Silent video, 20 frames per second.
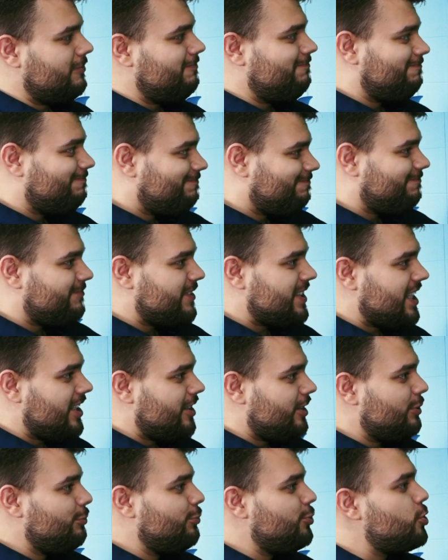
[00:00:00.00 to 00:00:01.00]
there is a
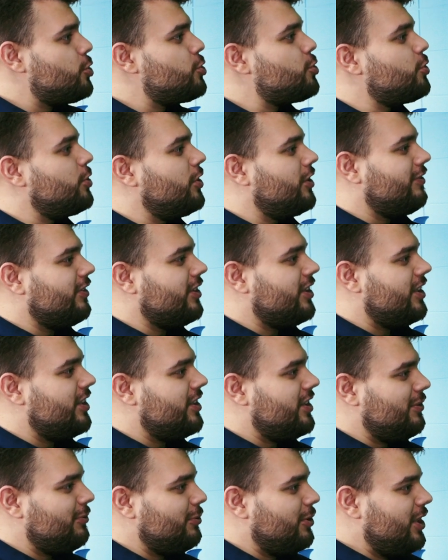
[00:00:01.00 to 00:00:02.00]
road train and it
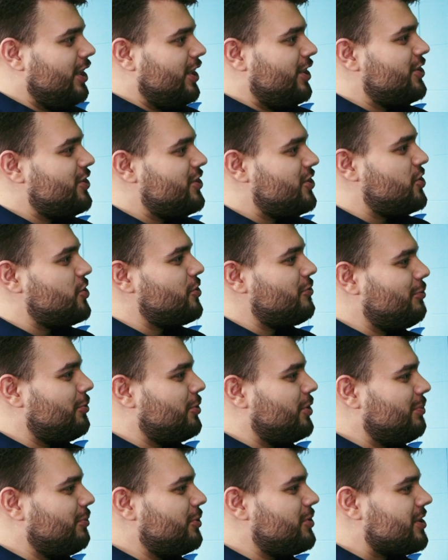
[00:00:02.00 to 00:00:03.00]
is stuck lacking
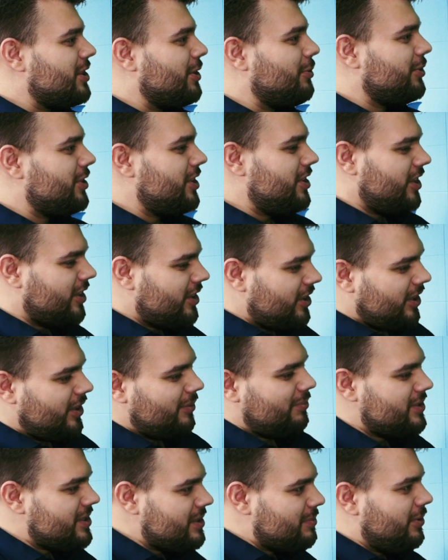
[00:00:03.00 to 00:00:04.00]
just a little bit of
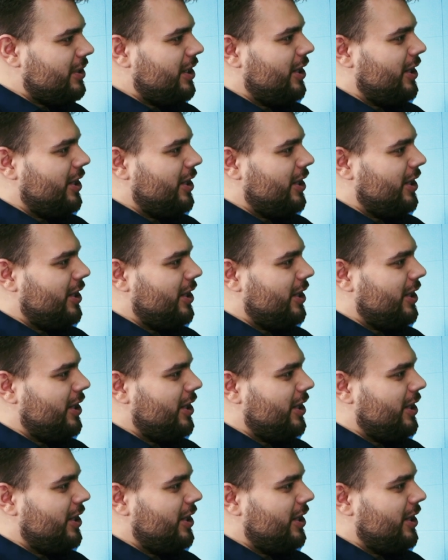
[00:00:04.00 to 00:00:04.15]
power.